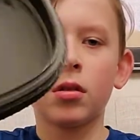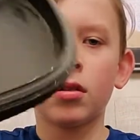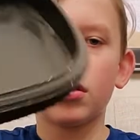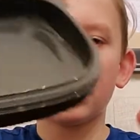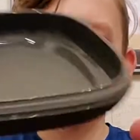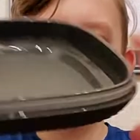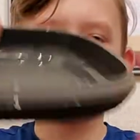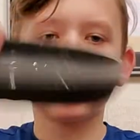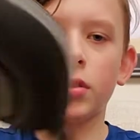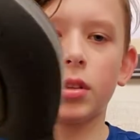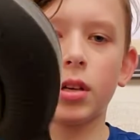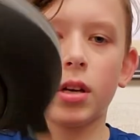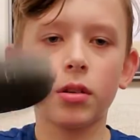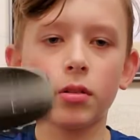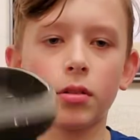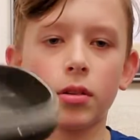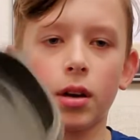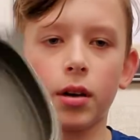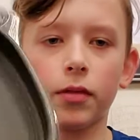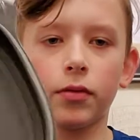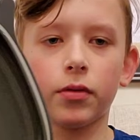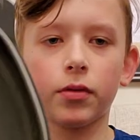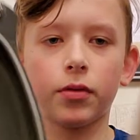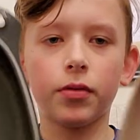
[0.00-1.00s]
So now you
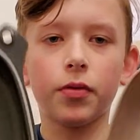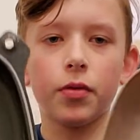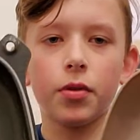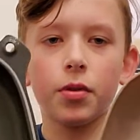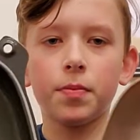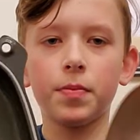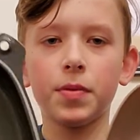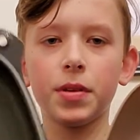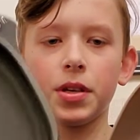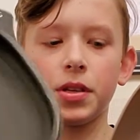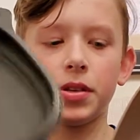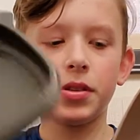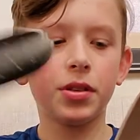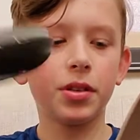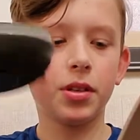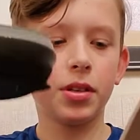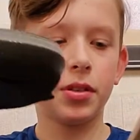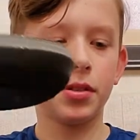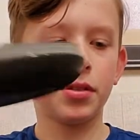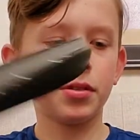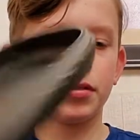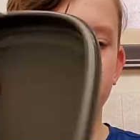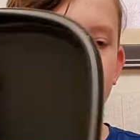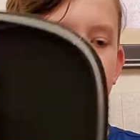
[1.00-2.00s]
have the 4
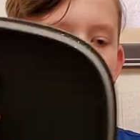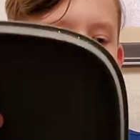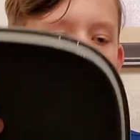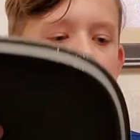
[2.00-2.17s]
pieces.